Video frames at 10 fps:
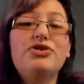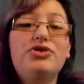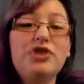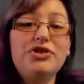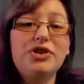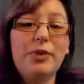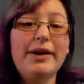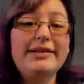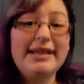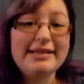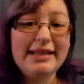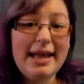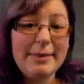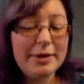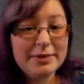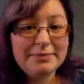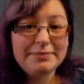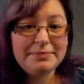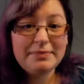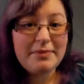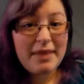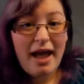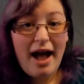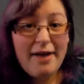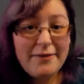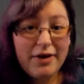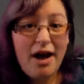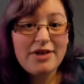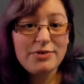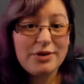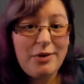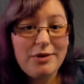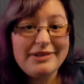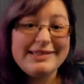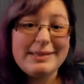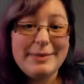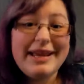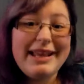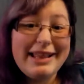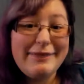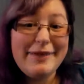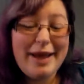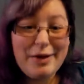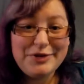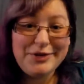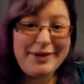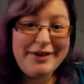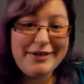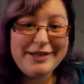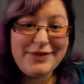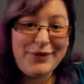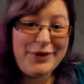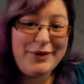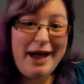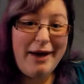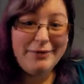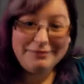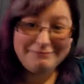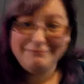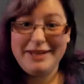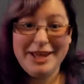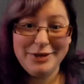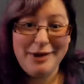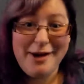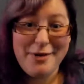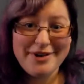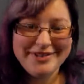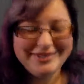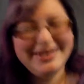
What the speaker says: Just a quick disclaimer. I forgot to record this at the beginning of the video, so here it is for you now, in the right order.